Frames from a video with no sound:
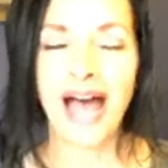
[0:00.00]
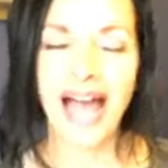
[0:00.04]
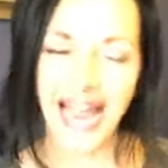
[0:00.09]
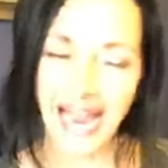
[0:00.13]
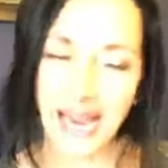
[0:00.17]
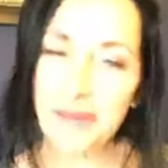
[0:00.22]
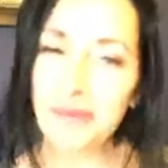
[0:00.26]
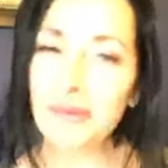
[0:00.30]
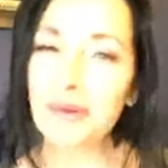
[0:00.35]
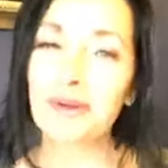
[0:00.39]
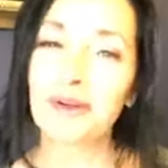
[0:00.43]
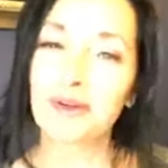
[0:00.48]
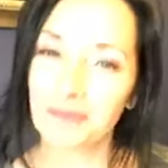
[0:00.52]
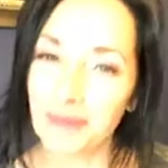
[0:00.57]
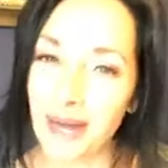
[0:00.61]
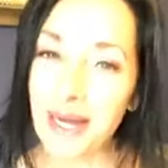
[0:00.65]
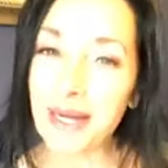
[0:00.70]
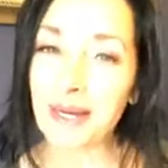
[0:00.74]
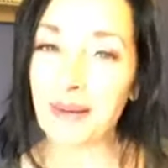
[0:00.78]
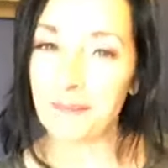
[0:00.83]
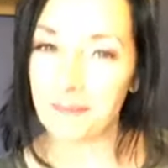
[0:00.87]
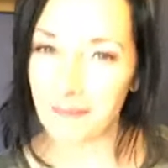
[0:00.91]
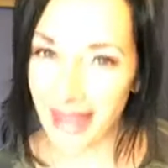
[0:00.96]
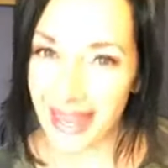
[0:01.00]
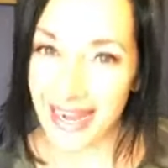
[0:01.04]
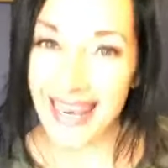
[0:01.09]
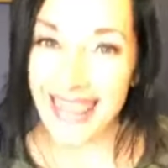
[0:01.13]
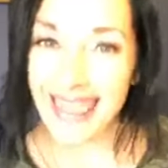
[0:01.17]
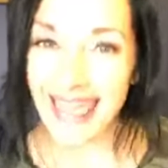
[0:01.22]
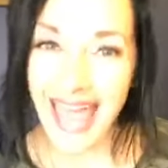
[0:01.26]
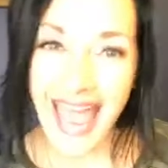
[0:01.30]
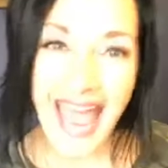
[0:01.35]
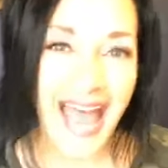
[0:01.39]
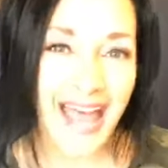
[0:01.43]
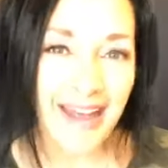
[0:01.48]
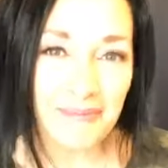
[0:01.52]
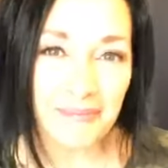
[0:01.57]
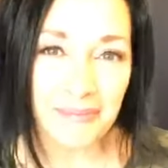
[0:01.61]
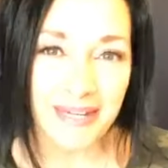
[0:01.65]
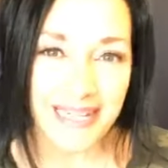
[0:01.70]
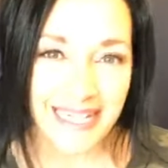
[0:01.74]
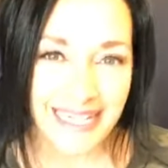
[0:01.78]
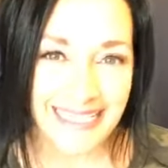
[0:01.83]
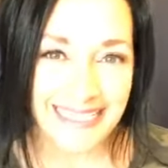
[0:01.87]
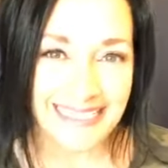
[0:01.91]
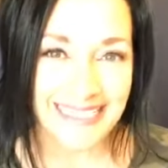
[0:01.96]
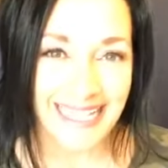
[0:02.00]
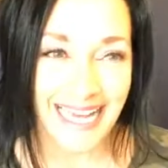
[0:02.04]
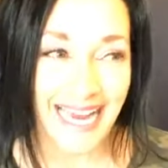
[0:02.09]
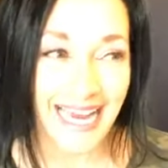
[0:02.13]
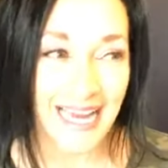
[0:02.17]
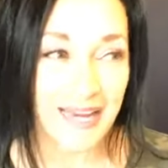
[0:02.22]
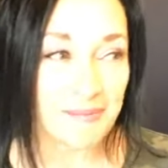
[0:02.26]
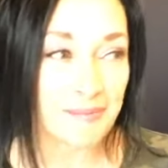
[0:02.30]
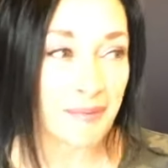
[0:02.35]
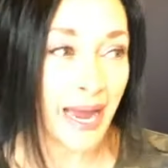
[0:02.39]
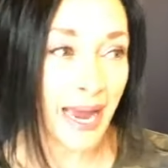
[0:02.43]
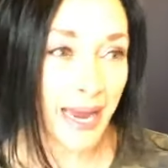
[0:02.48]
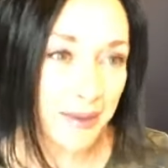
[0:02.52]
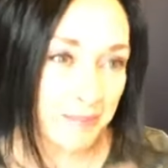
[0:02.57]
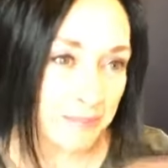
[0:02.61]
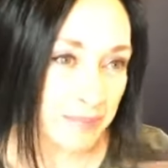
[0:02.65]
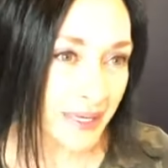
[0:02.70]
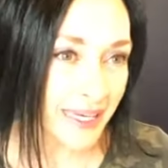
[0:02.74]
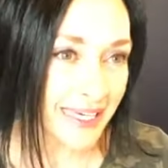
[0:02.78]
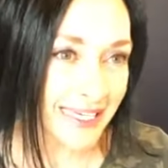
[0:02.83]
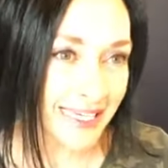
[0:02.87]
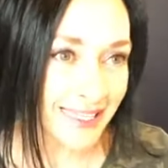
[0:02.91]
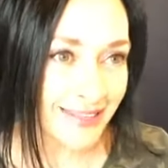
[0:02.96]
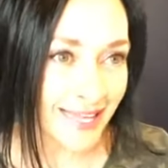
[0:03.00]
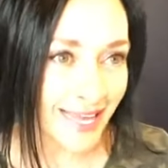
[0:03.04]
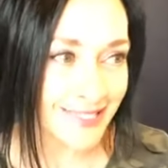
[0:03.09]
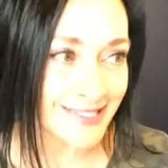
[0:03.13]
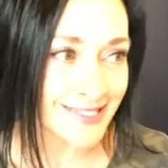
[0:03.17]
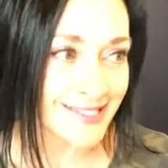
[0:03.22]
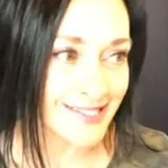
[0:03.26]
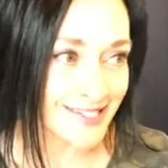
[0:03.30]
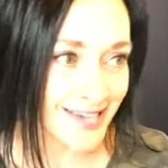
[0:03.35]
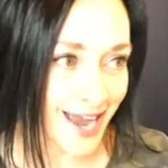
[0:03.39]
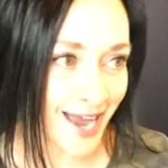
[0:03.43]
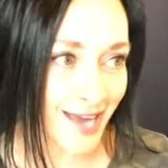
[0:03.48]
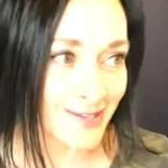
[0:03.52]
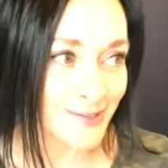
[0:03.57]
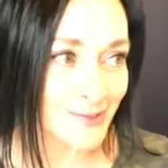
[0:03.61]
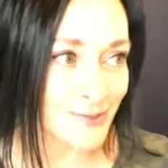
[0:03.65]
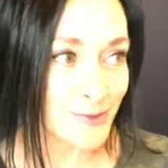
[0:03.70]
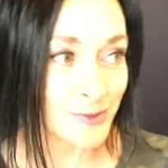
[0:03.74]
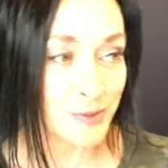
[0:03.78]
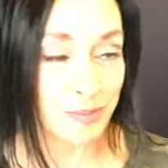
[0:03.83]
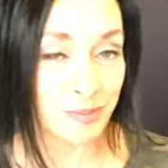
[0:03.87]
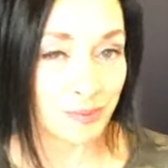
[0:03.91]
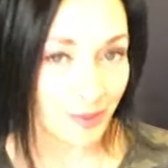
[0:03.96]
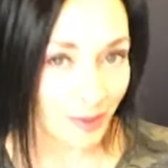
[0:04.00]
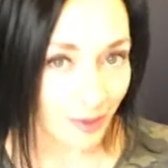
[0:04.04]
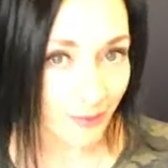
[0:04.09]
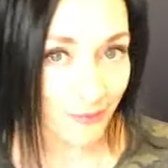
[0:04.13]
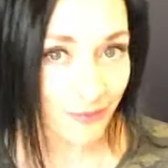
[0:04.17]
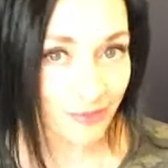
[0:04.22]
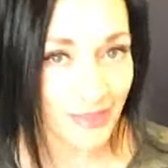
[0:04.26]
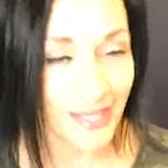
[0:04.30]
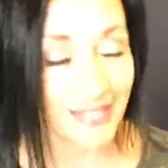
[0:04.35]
I wouldn't recommend that because in my opinion, that's not a super health,